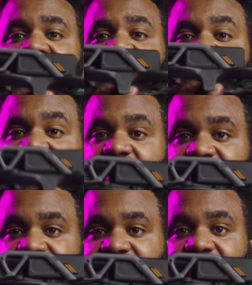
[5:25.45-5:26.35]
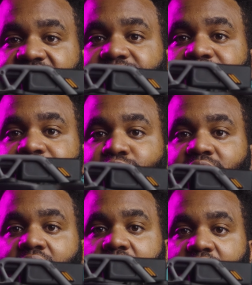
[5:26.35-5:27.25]
and not necessarily
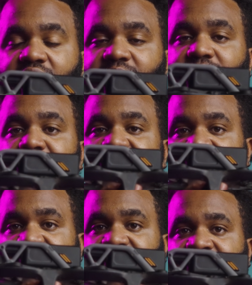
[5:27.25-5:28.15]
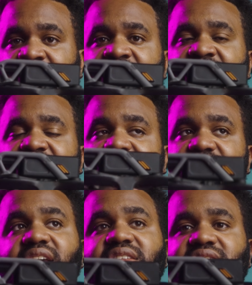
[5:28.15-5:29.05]
full-on beginners. The
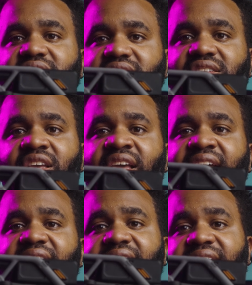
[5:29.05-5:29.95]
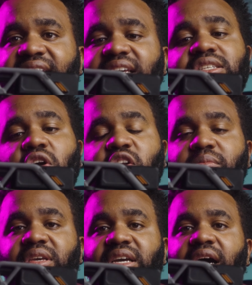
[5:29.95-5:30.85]
thing is this, it is going to
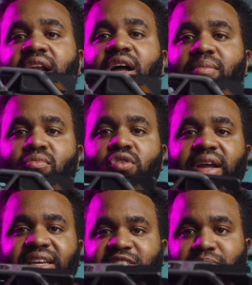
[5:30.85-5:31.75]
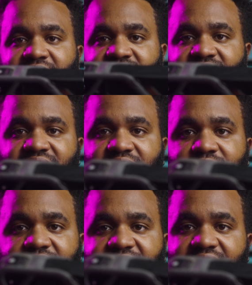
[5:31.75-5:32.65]
be a lot more expensive to
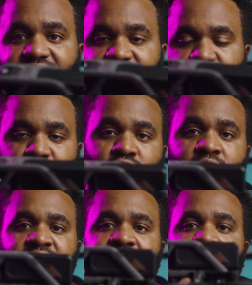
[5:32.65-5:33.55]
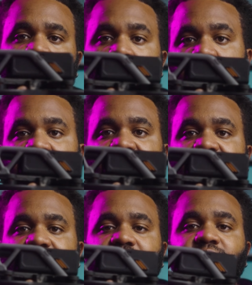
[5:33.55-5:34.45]
fly this drone simply
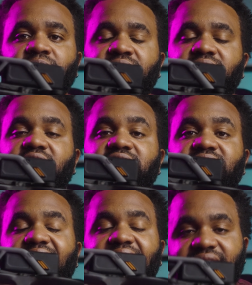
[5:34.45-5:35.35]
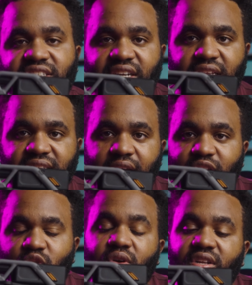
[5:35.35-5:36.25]
because there is a high chance that
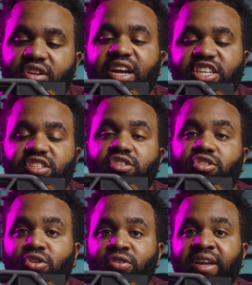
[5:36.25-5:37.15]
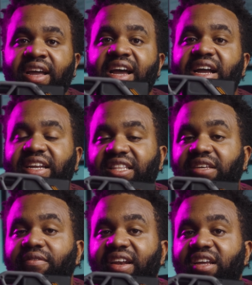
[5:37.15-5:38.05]
you will crash this drone, and in the
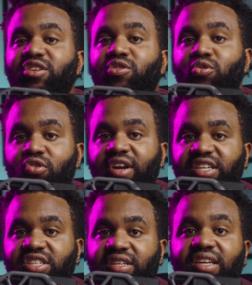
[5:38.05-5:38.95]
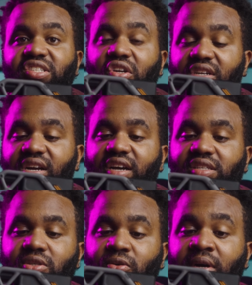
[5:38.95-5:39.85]
event that you do crash it, it's going to
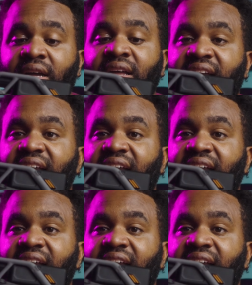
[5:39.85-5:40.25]
cost you a